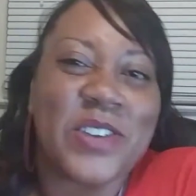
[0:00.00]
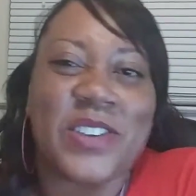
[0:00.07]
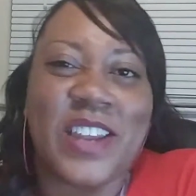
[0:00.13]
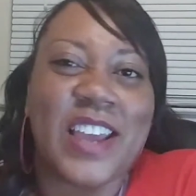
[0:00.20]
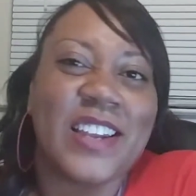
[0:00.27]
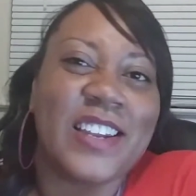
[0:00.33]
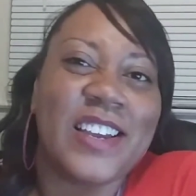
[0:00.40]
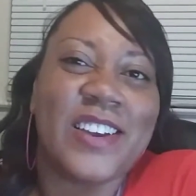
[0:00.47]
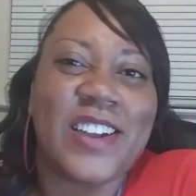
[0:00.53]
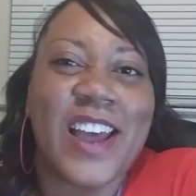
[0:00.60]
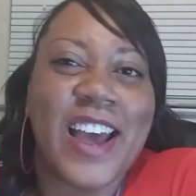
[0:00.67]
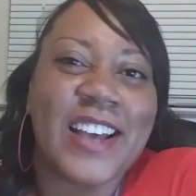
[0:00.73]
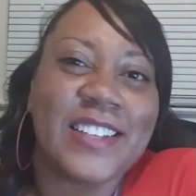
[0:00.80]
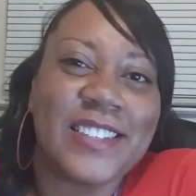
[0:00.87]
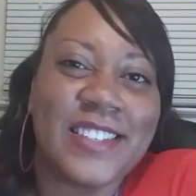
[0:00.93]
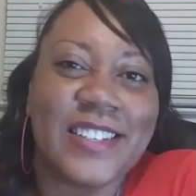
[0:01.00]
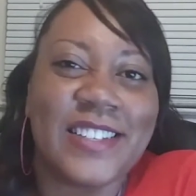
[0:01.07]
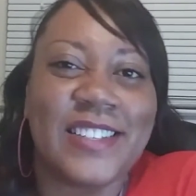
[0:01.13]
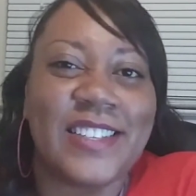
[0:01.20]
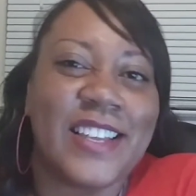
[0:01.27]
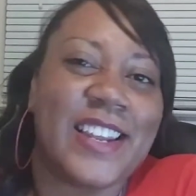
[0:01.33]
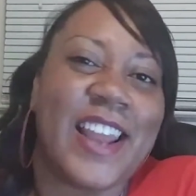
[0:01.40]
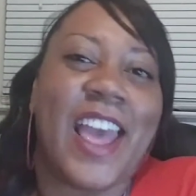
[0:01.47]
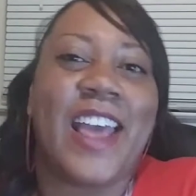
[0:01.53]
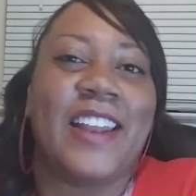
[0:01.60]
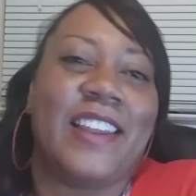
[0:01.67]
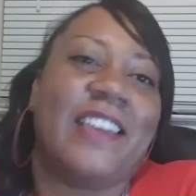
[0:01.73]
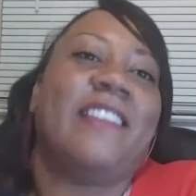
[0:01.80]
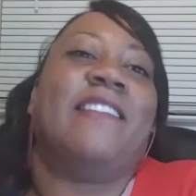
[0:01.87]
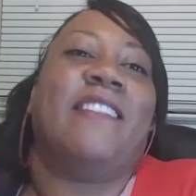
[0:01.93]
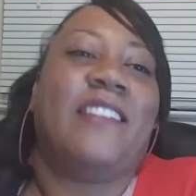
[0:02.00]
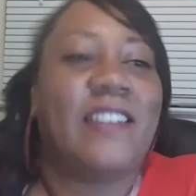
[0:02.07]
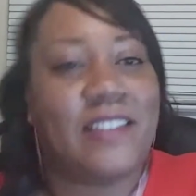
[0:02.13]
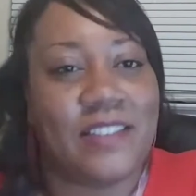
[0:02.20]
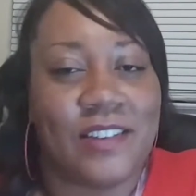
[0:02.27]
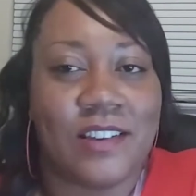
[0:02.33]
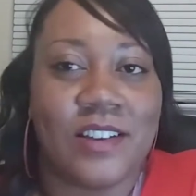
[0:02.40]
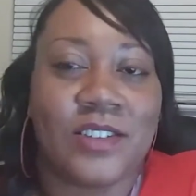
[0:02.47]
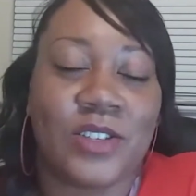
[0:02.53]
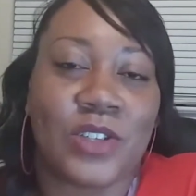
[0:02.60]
They legalized this, that, and the other."